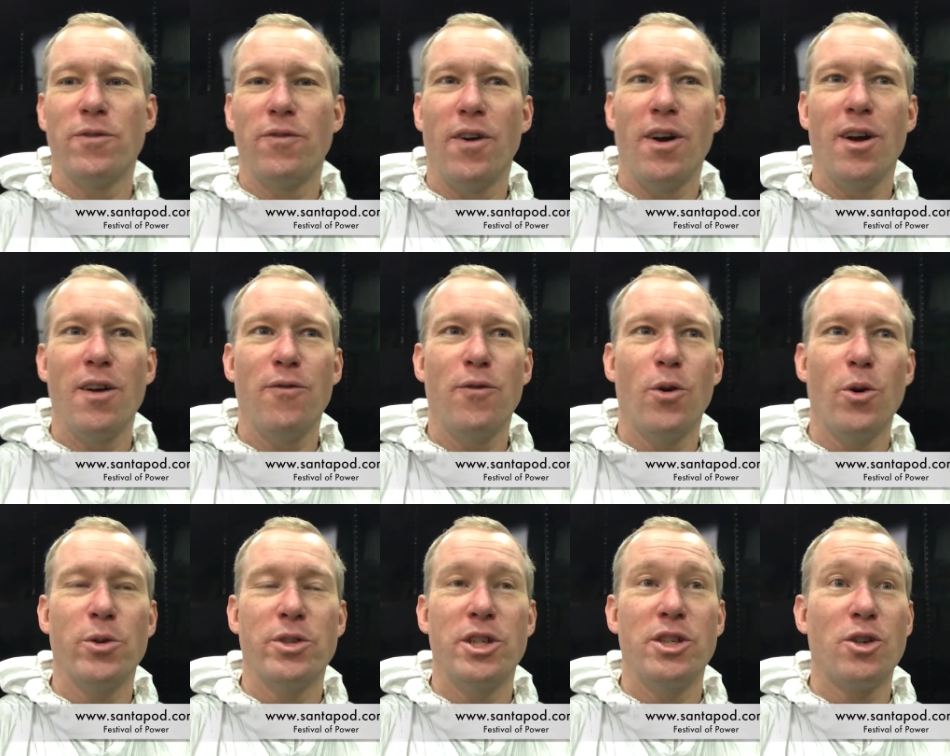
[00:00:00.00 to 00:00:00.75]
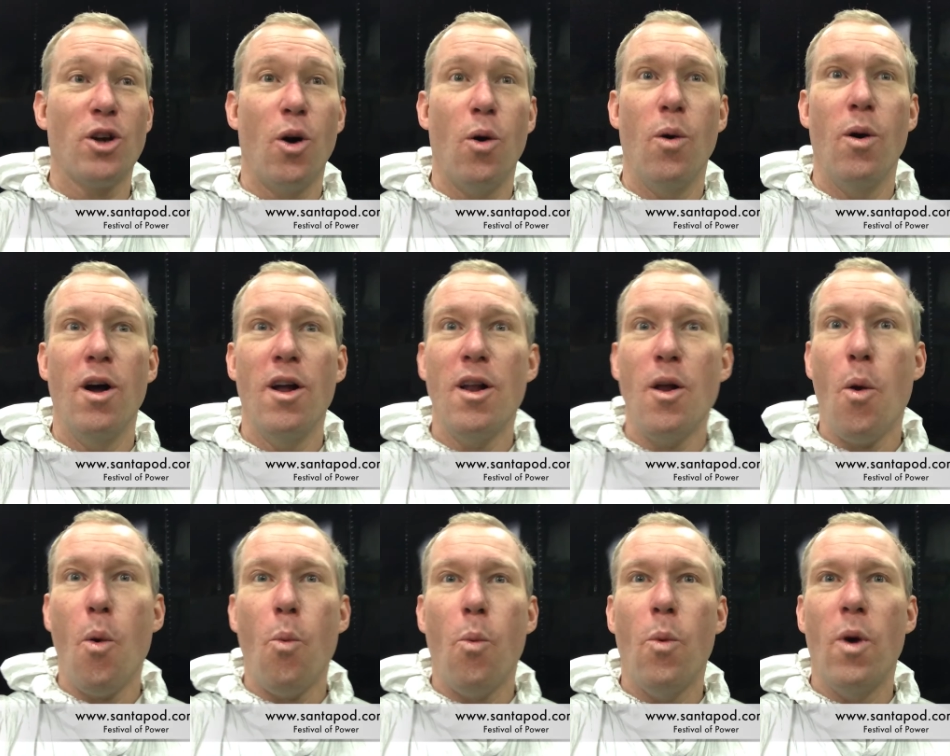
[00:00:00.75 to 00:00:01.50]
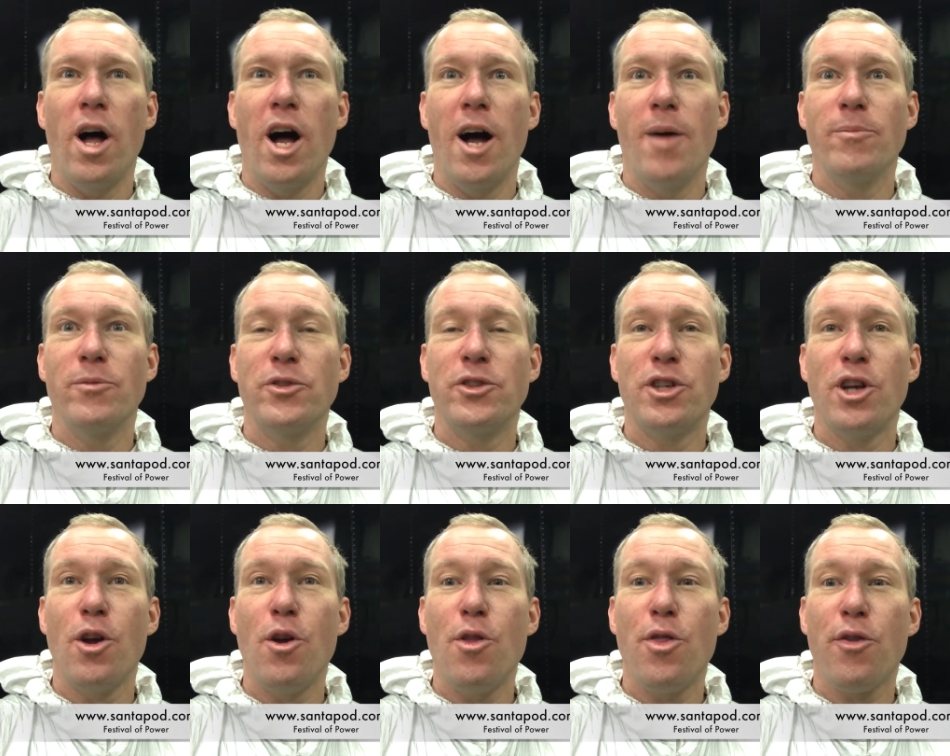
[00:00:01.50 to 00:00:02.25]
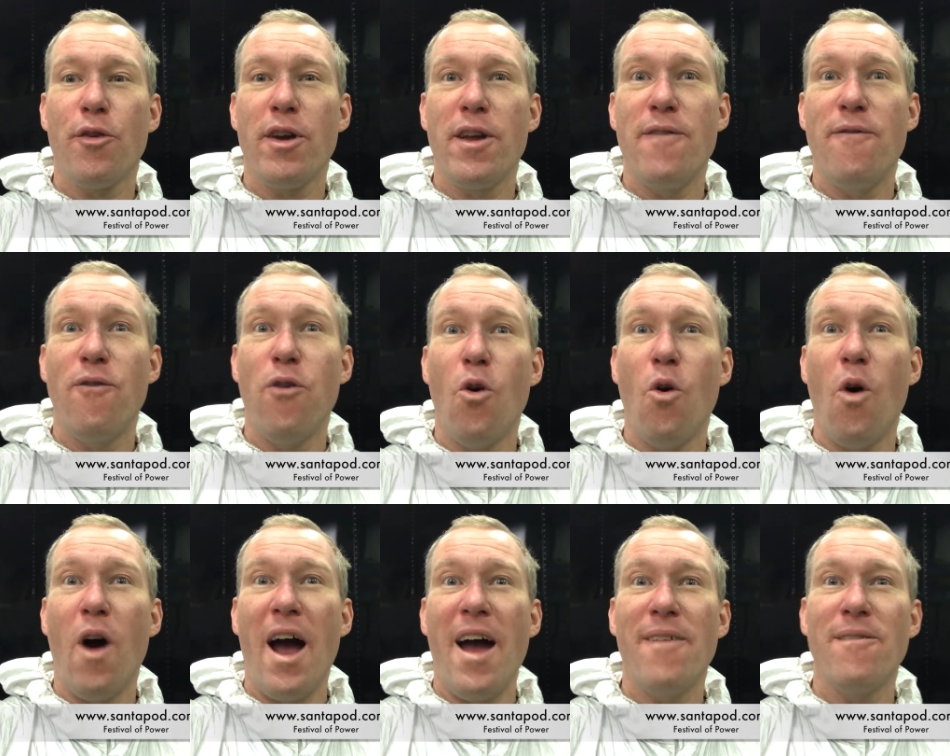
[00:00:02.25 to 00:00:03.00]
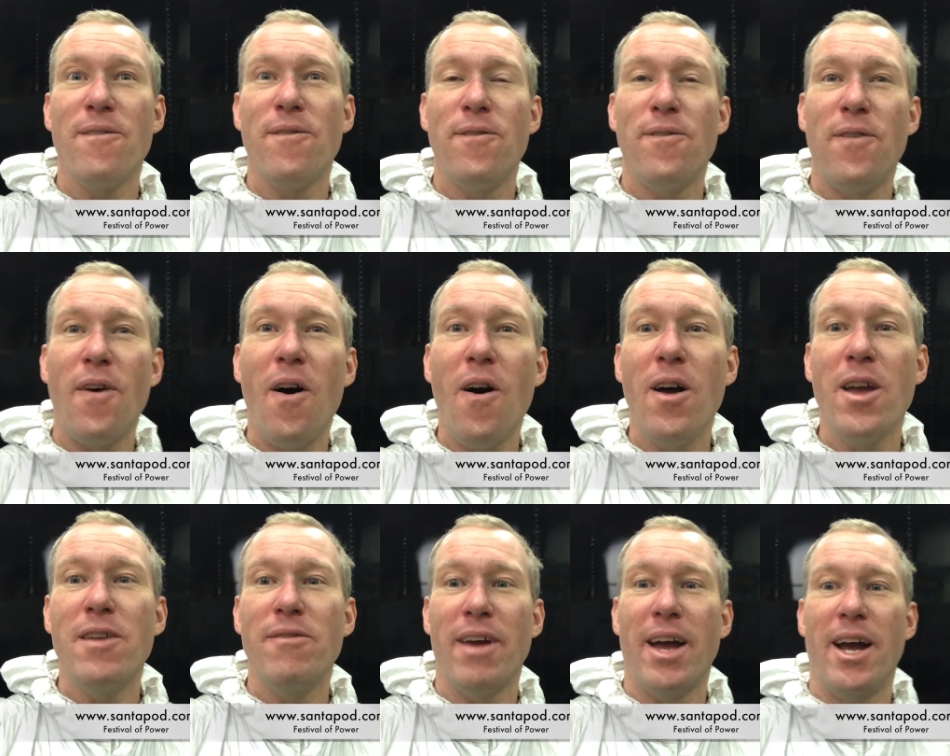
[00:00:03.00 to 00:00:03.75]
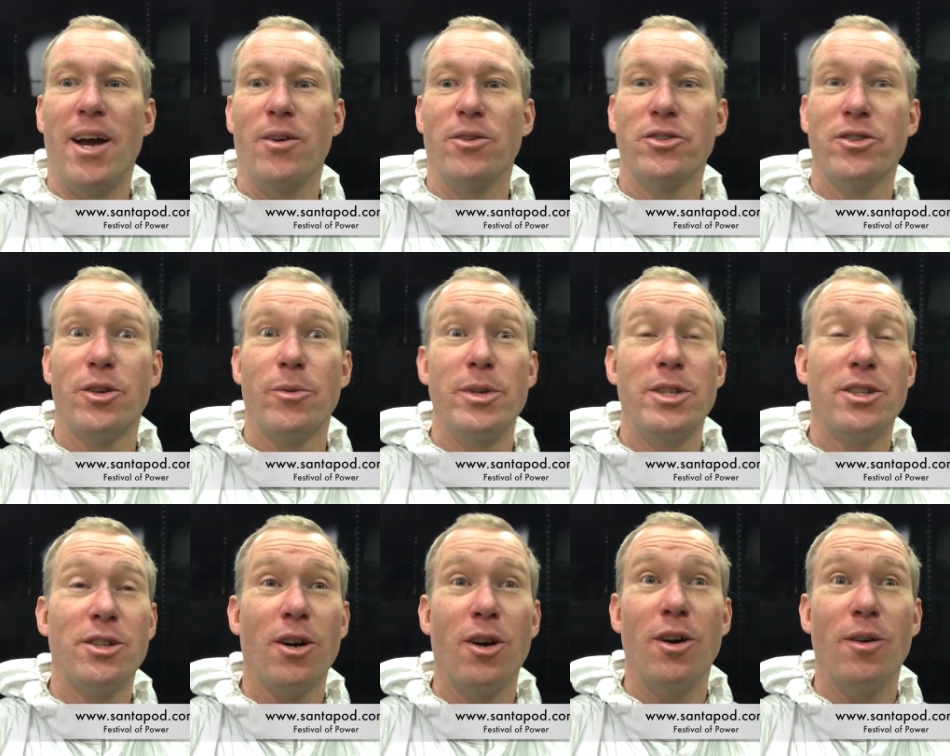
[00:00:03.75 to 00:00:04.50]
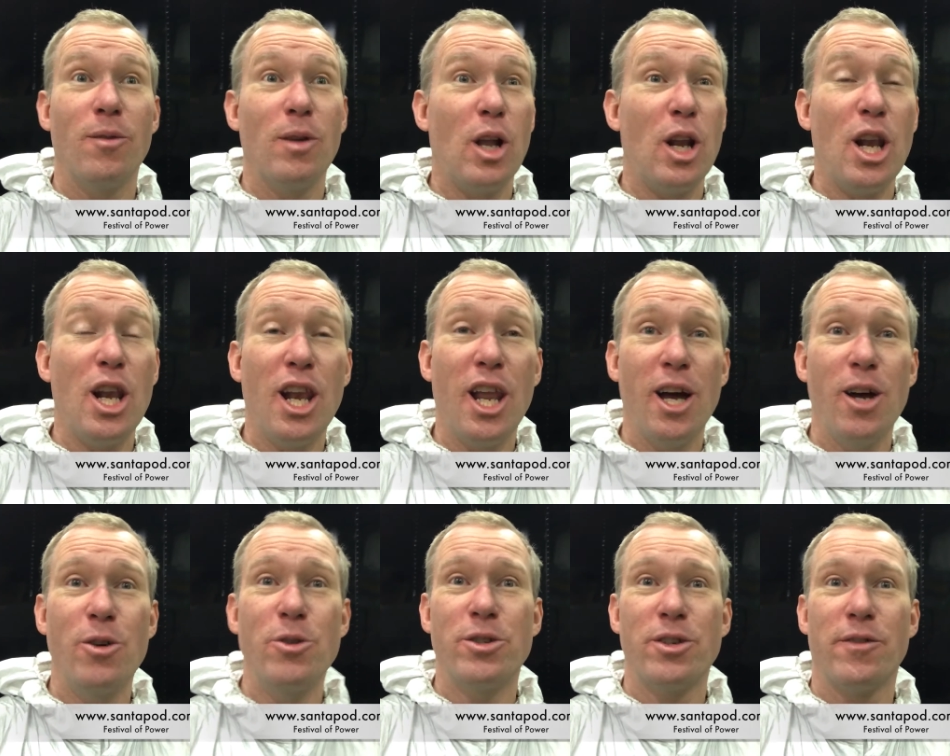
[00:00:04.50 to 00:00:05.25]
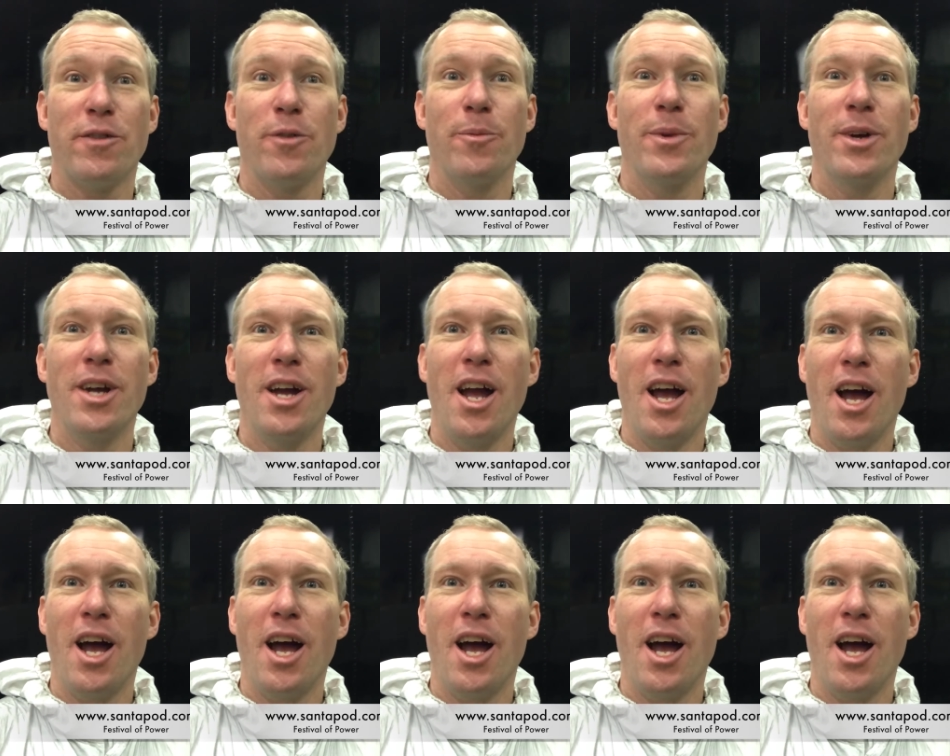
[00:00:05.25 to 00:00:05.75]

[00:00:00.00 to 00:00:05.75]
Fire Force, he's got 2, 3, 4 and 5 out. So he's got loads of them.